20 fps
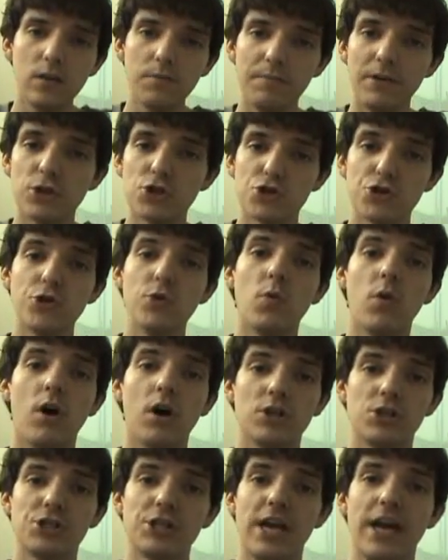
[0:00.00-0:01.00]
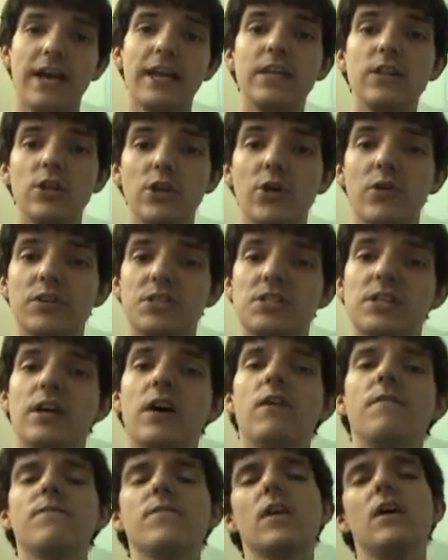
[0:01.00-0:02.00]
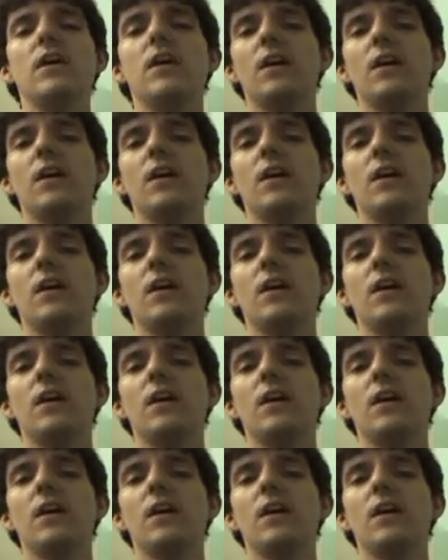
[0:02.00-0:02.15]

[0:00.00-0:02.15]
Make sure you watch that in the OSL.